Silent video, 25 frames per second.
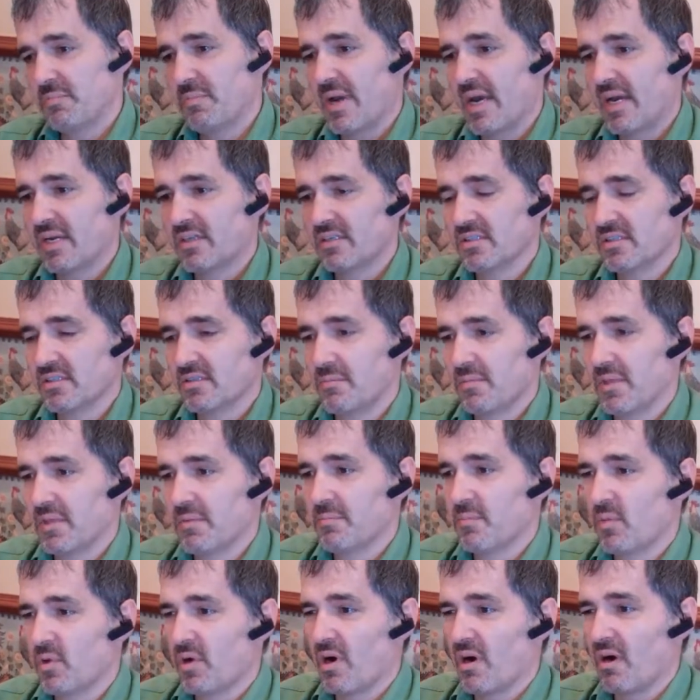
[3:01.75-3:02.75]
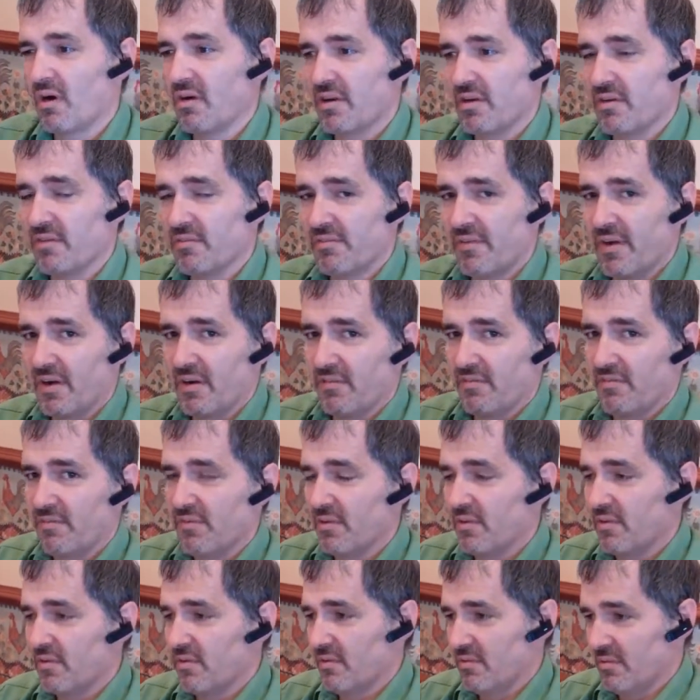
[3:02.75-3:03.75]
back to some of the more heartier fare for
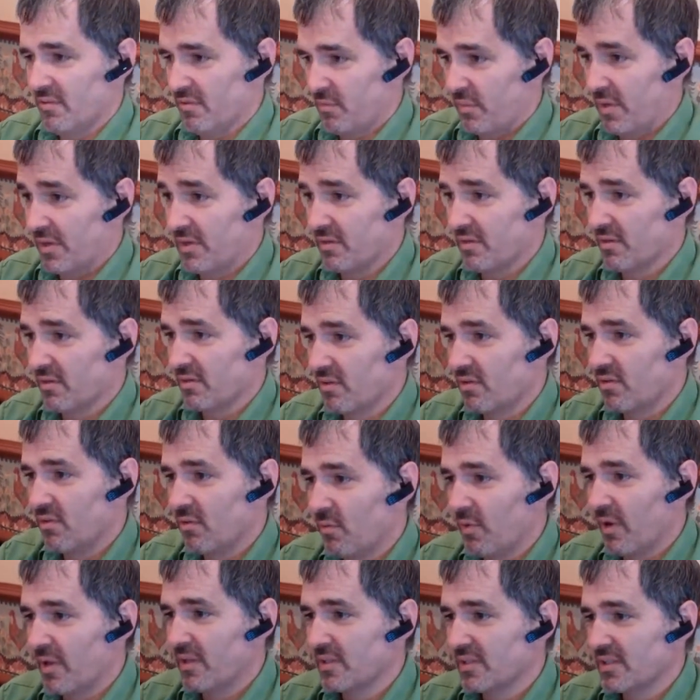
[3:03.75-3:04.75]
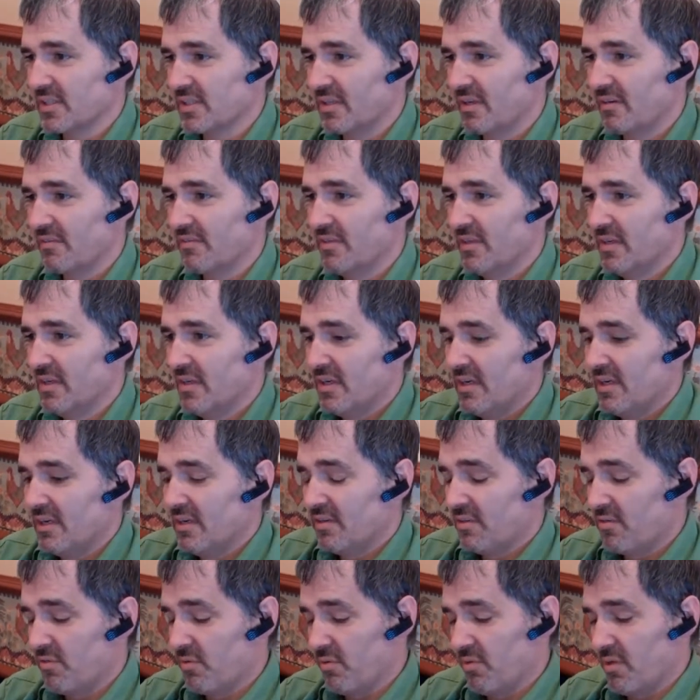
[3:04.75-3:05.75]
the winter and the cool weather still.
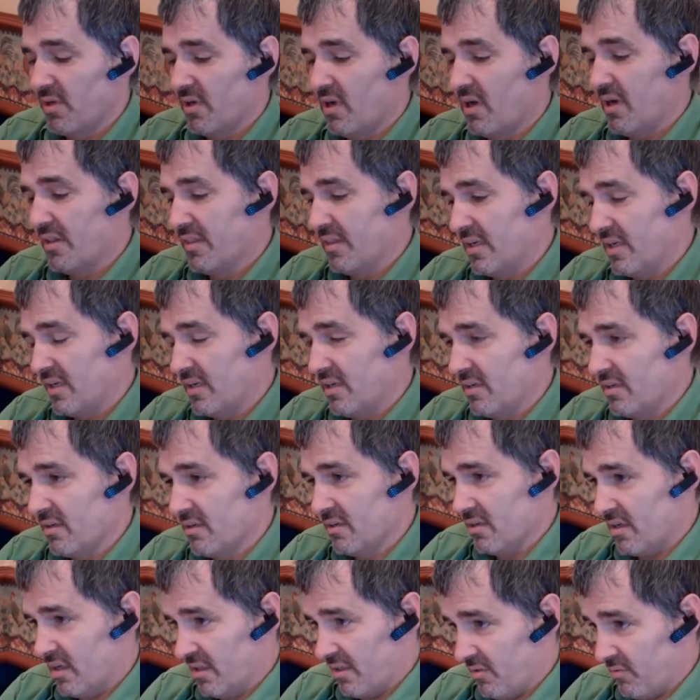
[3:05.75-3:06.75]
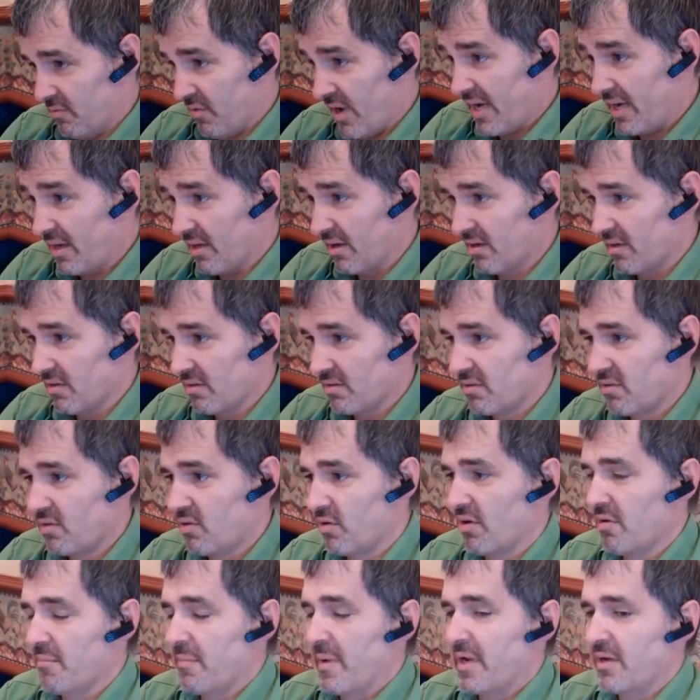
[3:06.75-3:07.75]
On the regular
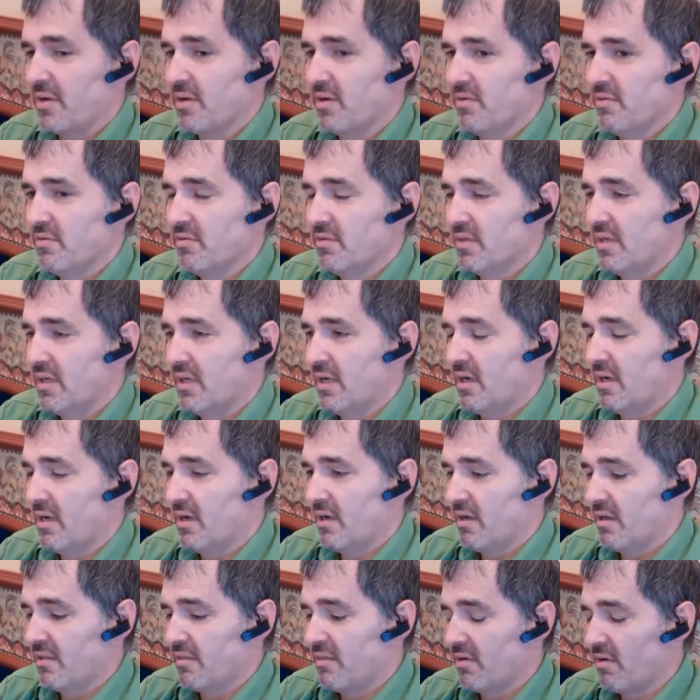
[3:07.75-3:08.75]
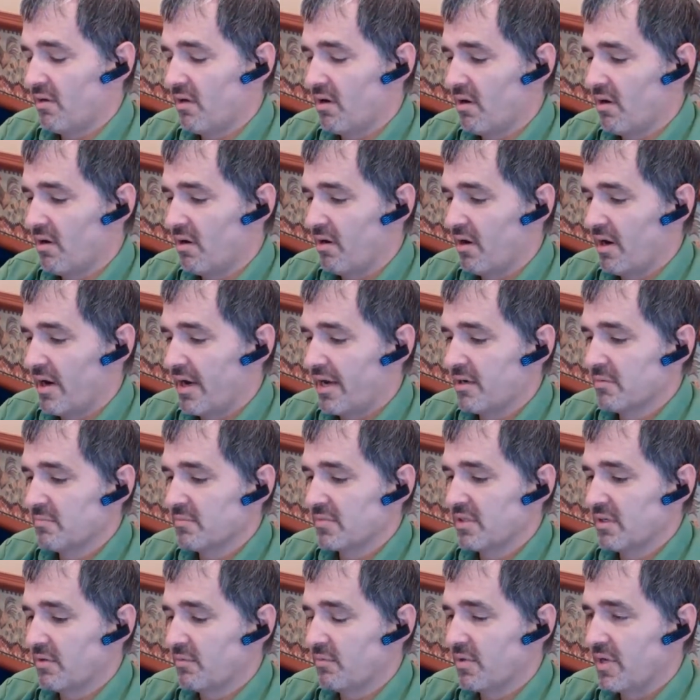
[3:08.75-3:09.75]
Cora menu, there are items
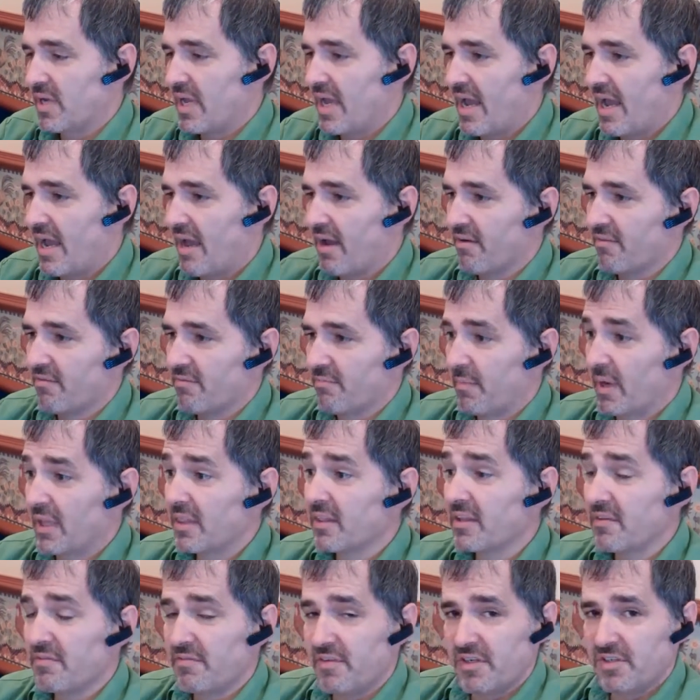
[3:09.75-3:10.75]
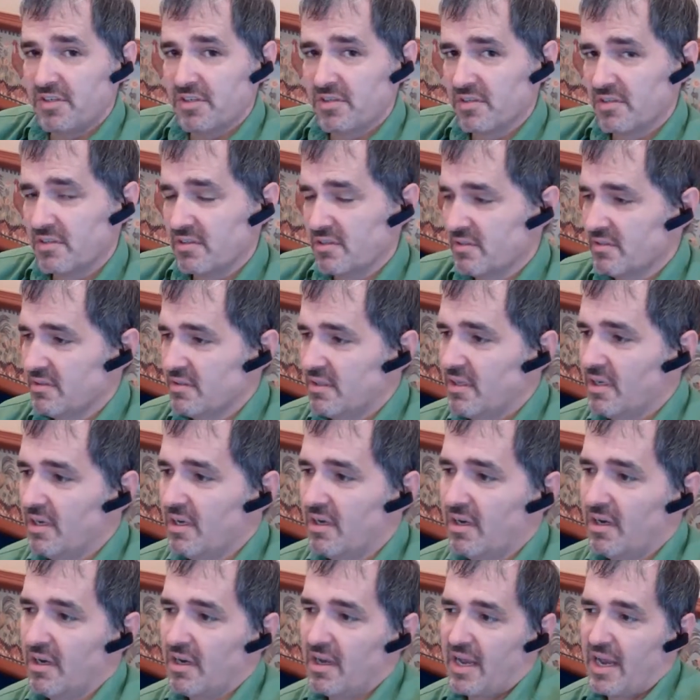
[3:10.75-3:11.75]
that we have monthly features,
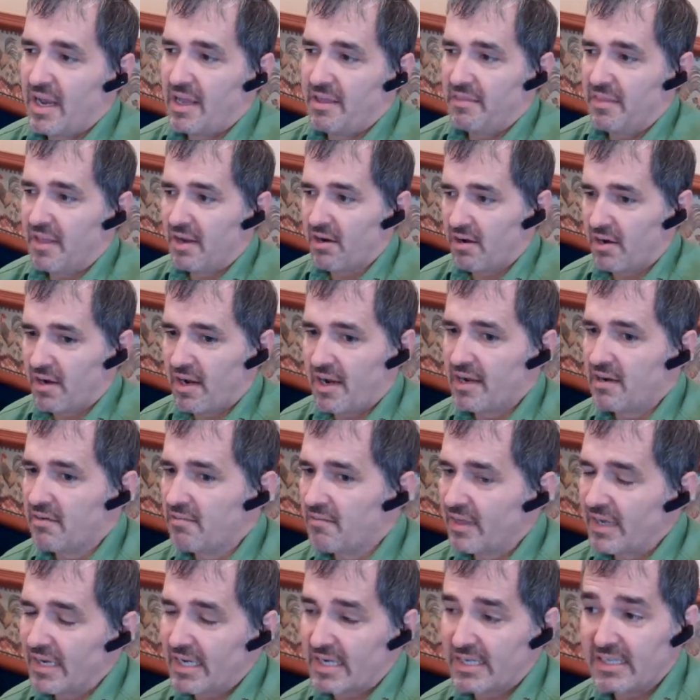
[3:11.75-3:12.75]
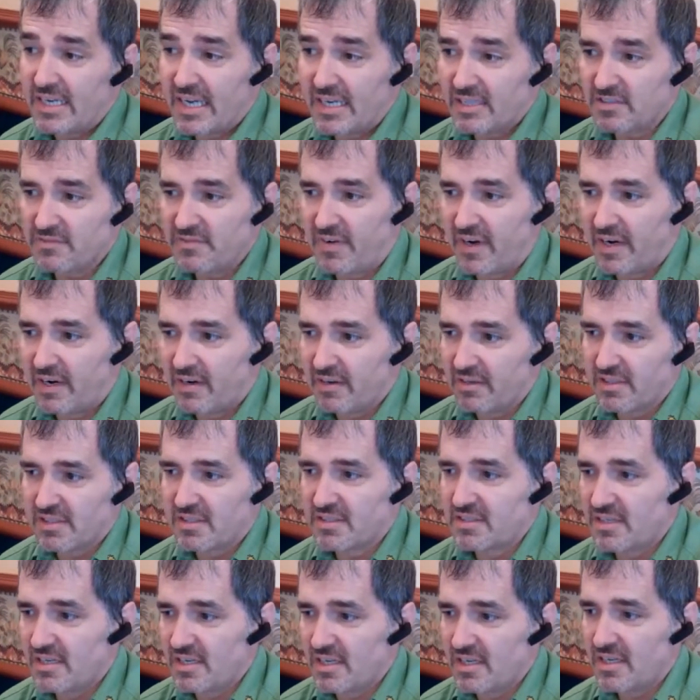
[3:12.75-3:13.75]
and they're kind of like test fire to
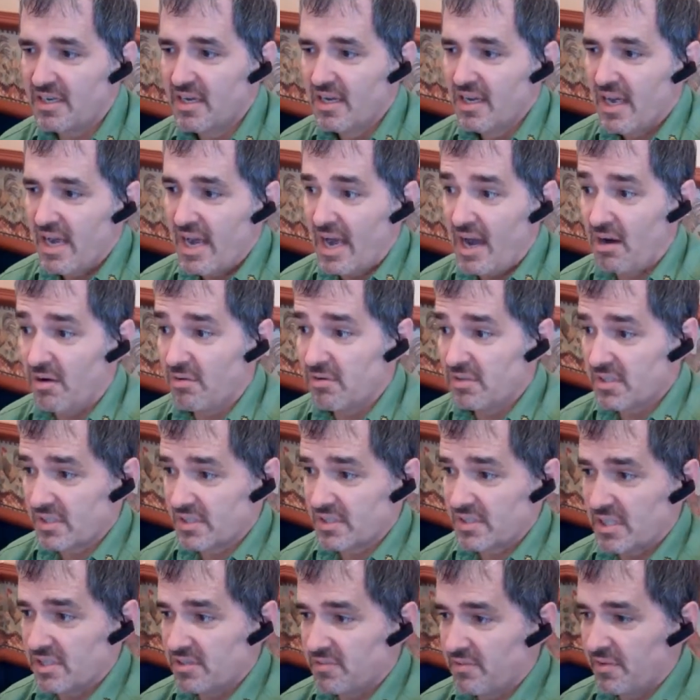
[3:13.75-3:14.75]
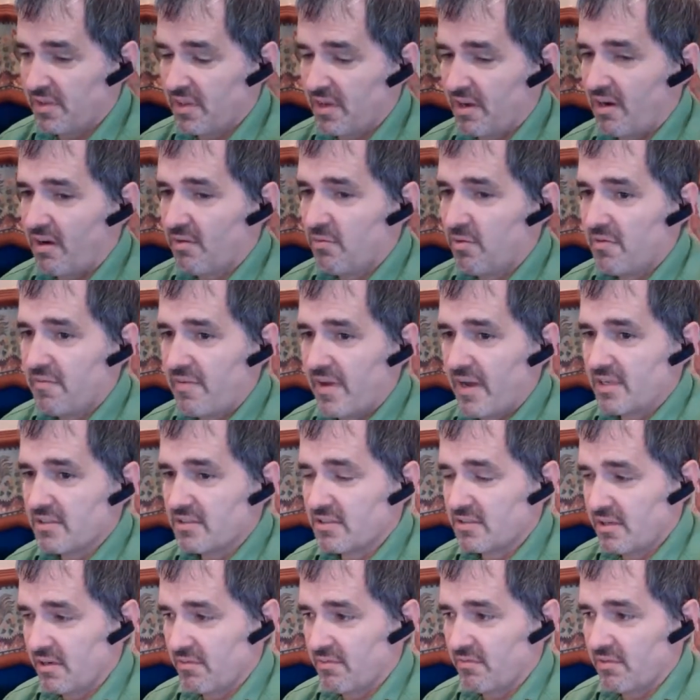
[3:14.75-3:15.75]
see how successful they are. We've had
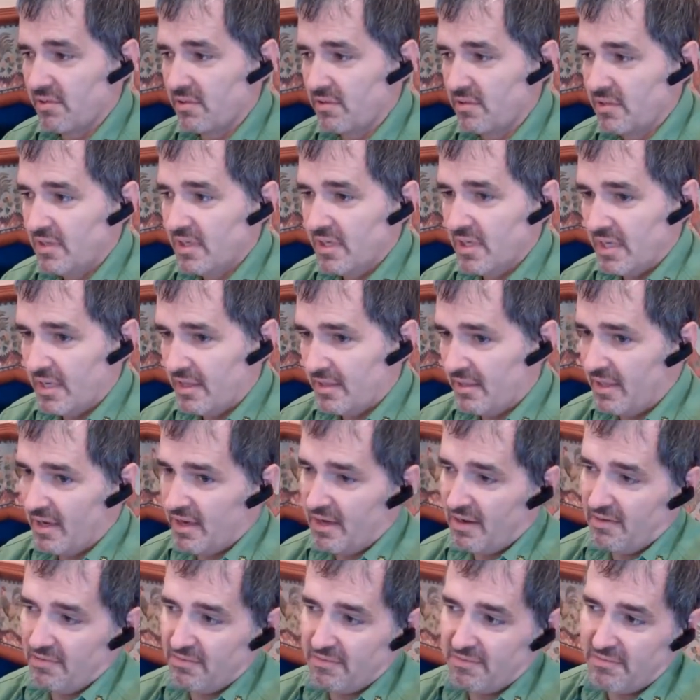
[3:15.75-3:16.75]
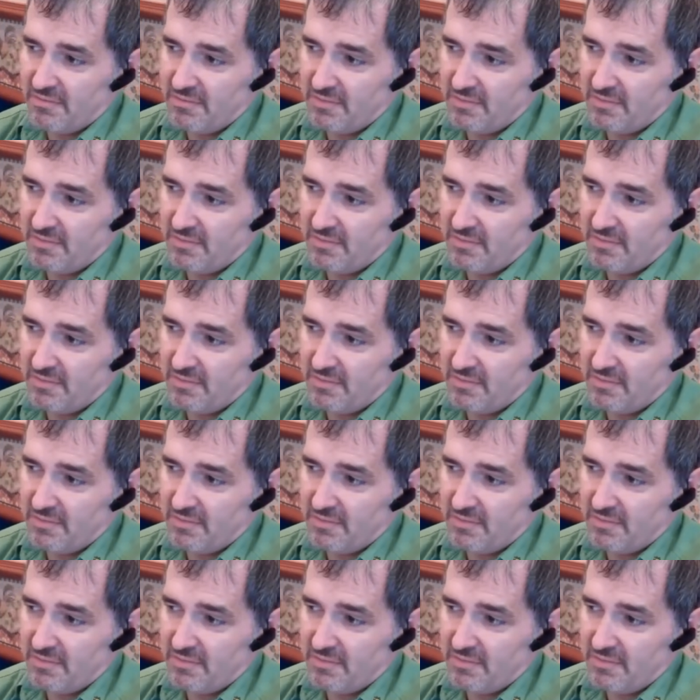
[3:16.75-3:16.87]
several that have